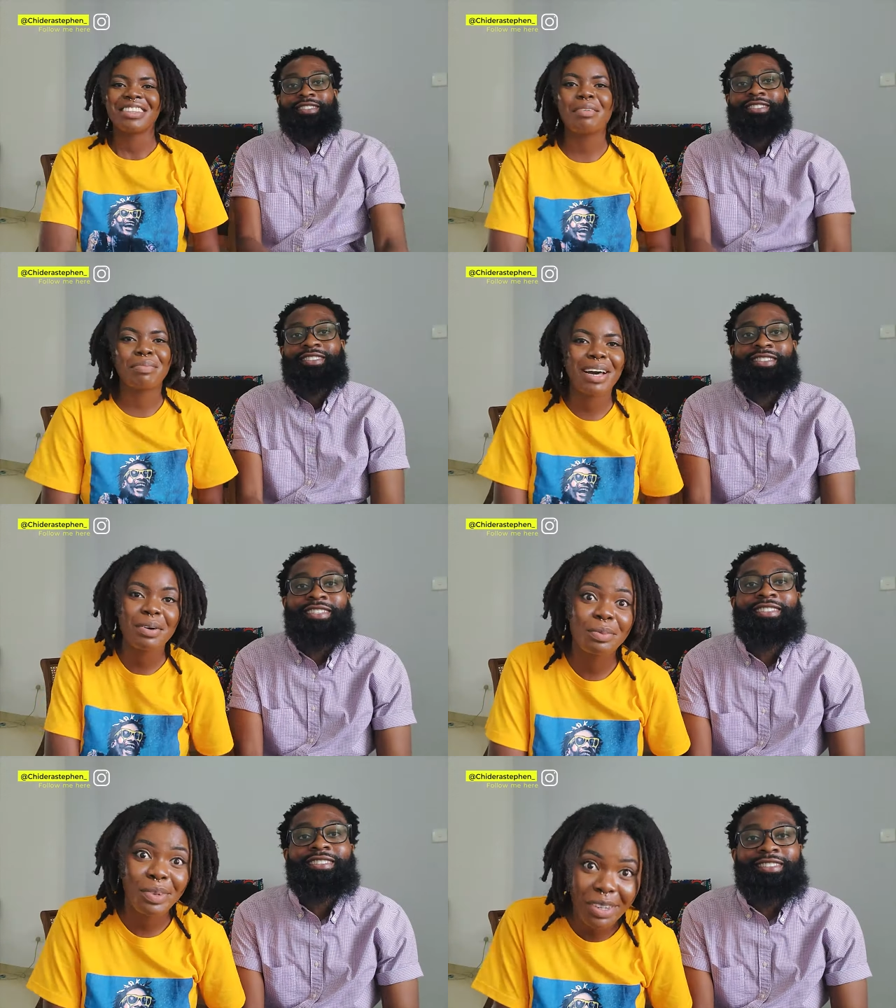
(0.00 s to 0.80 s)

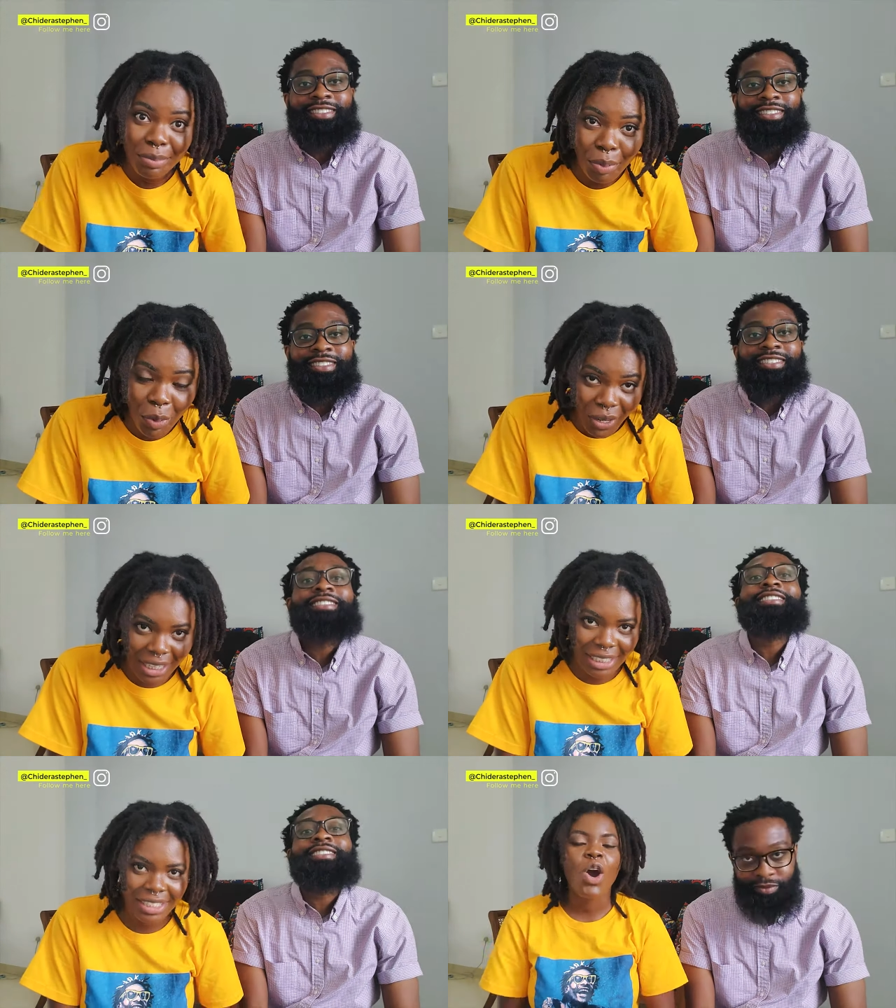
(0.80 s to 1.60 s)
Speaker 1: Number one
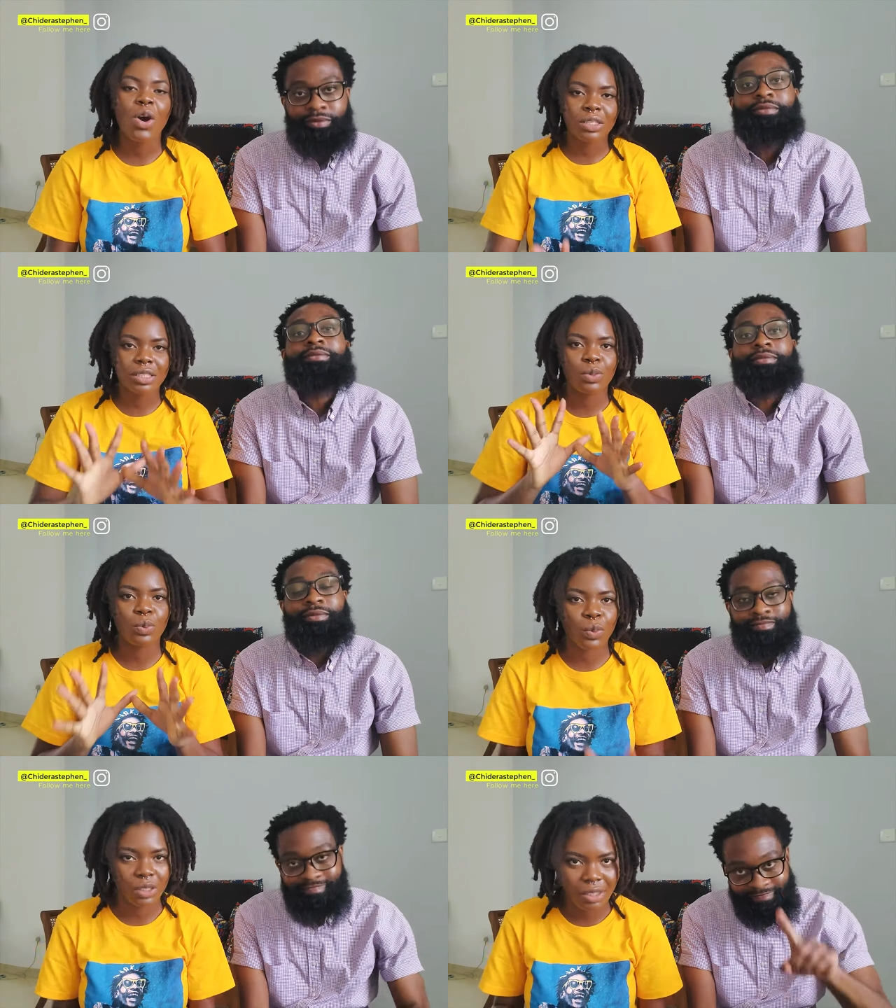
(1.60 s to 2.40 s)
point, hot
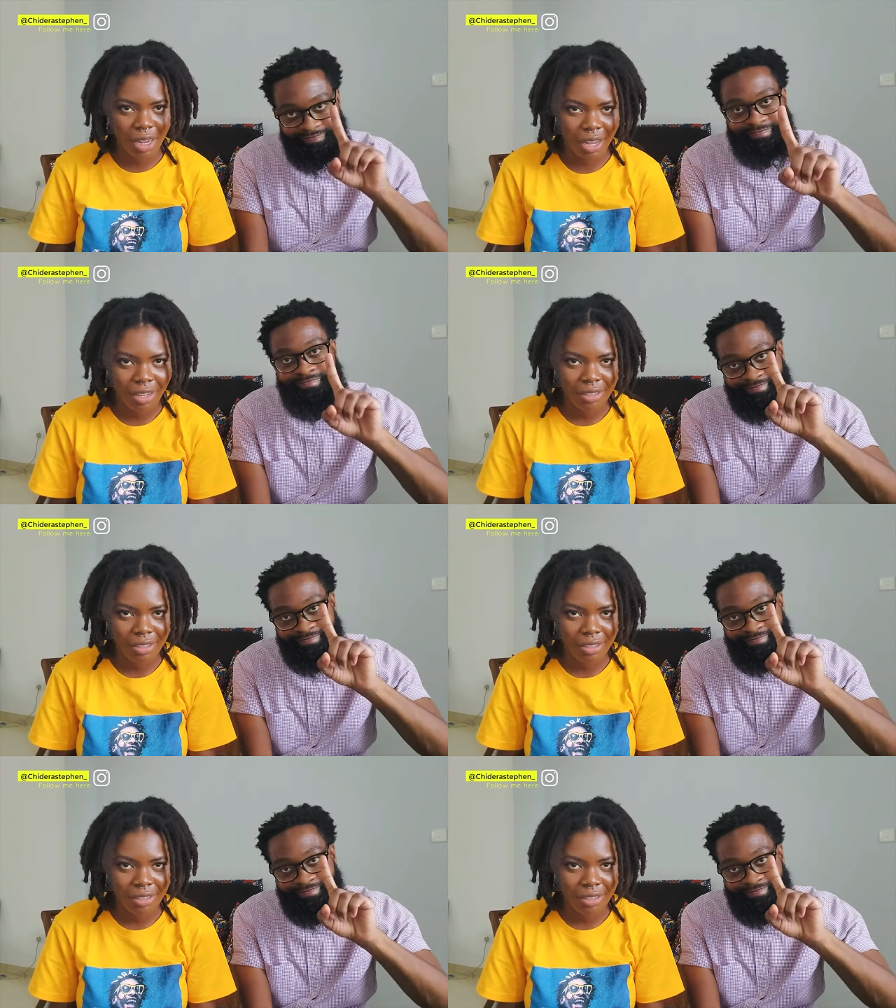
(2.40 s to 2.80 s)
water.